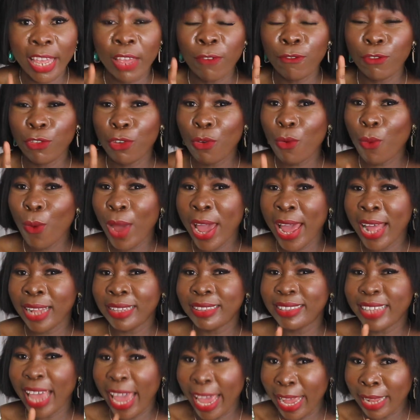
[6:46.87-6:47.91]
If you wear
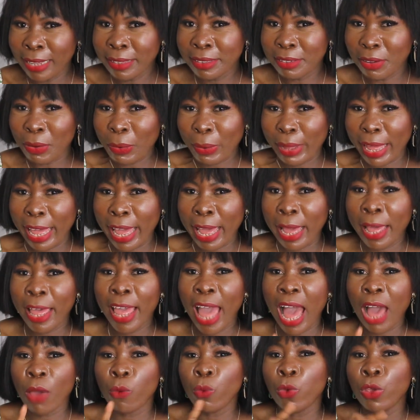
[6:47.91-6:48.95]
tent, okay,
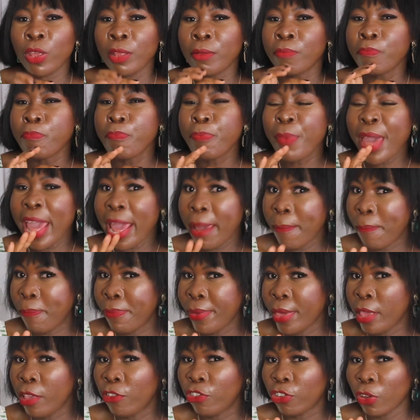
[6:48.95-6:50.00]
I will
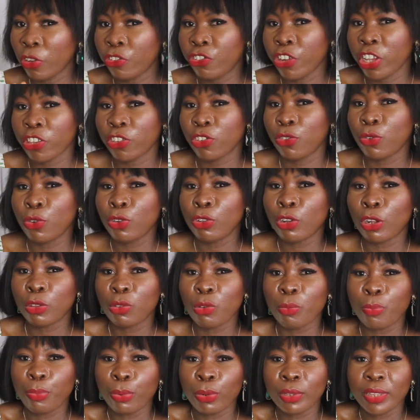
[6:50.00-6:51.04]
maybe suggest you not
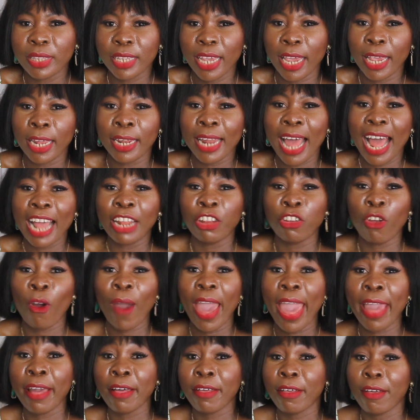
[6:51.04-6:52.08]
to put tent at your
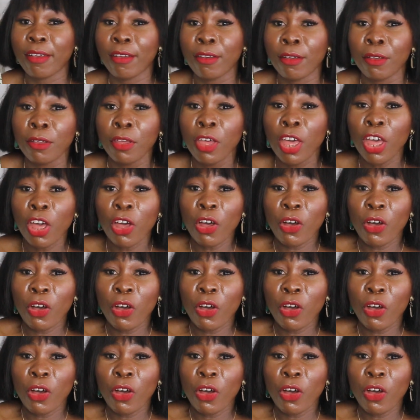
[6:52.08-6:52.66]
ankle,